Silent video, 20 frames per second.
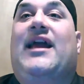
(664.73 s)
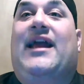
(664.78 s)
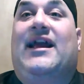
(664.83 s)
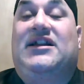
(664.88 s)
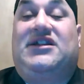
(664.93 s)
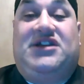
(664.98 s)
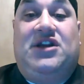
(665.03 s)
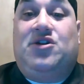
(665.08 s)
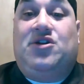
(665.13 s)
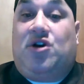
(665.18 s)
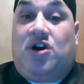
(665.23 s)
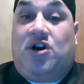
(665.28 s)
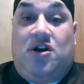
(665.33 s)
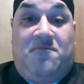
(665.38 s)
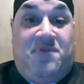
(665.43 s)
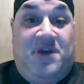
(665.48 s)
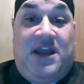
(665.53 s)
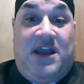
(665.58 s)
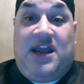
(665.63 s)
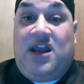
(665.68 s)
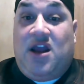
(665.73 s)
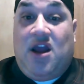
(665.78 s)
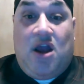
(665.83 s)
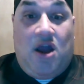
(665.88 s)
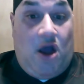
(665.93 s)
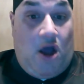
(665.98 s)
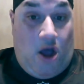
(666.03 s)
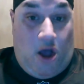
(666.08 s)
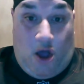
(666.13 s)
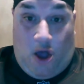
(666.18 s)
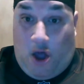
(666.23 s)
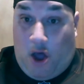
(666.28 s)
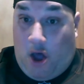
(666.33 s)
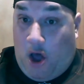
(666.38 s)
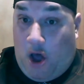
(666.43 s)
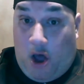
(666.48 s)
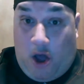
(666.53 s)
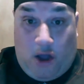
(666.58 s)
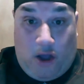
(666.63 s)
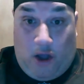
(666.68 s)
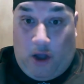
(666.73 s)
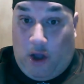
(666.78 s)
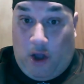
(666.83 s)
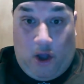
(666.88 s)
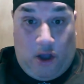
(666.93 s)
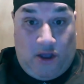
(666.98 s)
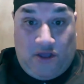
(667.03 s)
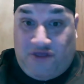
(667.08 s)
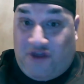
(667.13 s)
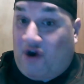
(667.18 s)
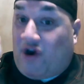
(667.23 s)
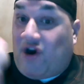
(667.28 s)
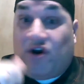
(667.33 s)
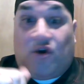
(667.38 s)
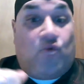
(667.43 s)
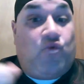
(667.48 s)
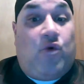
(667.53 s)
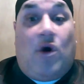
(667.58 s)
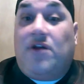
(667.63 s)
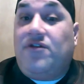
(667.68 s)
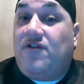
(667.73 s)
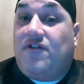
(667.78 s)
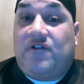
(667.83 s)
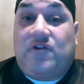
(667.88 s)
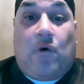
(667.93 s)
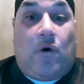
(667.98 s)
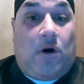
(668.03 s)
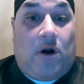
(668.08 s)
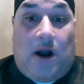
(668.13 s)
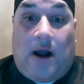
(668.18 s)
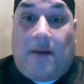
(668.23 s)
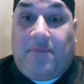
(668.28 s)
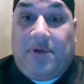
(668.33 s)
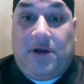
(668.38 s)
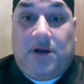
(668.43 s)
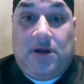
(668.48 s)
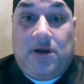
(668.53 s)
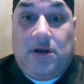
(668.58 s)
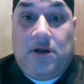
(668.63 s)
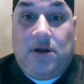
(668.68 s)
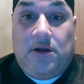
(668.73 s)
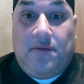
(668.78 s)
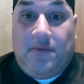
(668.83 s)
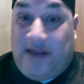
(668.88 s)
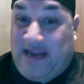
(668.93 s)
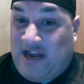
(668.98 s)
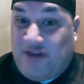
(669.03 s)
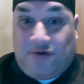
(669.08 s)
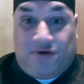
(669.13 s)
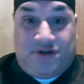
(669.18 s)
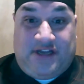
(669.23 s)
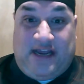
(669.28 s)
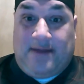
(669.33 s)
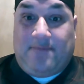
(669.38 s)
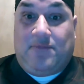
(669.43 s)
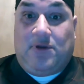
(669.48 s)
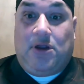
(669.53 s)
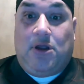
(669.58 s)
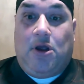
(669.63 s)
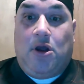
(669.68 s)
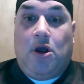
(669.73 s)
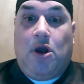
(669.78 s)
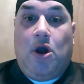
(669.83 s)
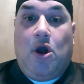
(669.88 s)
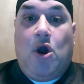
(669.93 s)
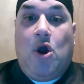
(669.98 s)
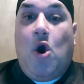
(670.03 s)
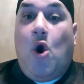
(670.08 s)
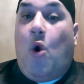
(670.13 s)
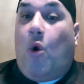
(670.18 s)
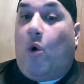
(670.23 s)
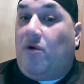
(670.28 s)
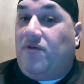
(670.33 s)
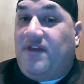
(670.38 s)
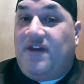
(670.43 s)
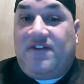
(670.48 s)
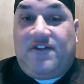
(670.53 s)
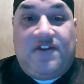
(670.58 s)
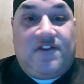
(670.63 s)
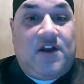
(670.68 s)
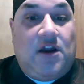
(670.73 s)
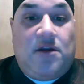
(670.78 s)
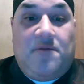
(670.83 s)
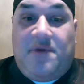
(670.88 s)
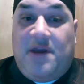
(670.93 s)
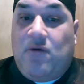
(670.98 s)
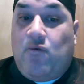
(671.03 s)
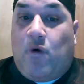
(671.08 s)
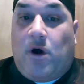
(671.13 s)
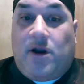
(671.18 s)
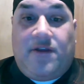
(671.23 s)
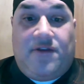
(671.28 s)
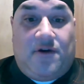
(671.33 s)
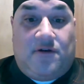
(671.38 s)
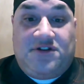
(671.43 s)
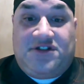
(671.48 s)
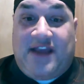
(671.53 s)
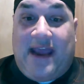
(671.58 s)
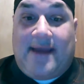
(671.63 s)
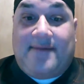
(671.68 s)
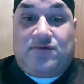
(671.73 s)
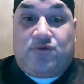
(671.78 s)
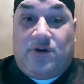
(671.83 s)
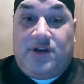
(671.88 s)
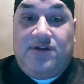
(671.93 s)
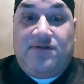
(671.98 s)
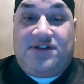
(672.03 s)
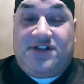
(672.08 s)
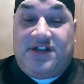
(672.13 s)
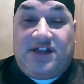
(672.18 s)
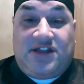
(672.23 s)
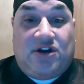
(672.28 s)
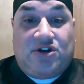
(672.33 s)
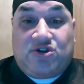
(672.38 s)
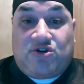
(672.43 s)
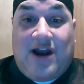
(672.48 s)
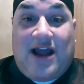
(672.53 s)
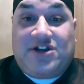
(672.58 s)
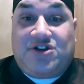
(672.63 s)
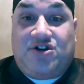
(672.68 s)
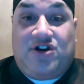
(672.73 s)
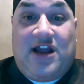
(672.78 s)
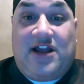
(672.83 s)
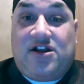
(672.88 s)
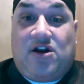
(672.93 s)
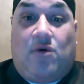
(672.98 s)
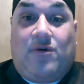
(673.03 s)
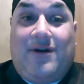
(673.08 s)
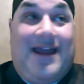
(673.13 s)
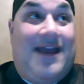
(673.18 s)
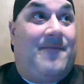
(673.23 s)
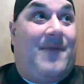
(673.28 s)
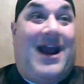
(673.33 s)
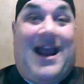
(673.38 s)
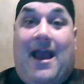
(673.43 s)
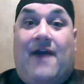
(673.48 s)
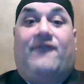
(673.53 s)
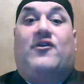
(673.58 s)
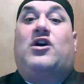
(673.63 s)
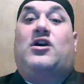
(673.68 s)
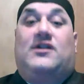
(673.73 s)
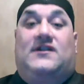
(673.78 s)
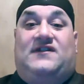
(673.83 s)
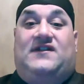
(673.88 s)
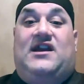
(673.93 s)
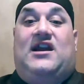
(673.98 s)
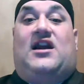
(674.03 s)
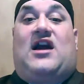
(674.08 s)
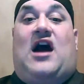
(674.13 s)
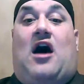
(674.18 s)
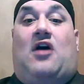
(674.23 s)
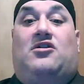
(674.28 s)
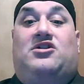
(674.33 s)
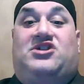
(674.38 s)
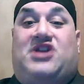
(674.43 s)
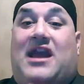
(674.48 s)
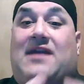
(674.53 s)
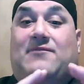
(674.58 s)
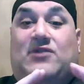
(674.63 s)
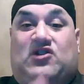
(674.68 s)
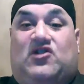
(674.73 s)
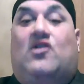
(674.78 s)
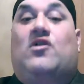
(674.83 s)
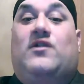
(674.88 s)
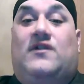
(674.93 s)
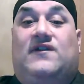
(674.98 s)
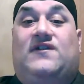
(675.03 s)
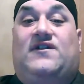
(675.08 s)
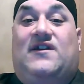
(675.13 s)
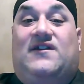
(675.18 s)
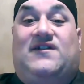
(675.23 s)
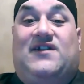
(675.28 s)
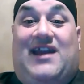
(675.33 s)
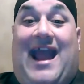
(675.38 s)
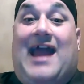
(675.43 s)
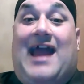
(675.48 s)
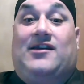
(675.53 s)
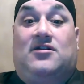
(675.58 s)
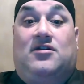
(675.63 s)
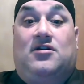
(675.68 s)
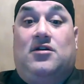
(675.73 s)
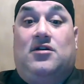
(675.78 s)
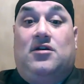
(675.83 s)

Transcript: It's either going to be... They're going to run the score up, either team. Or this is going to be one of those games where you sit there scratching your head going, am I ever going to see a college game as good as this again?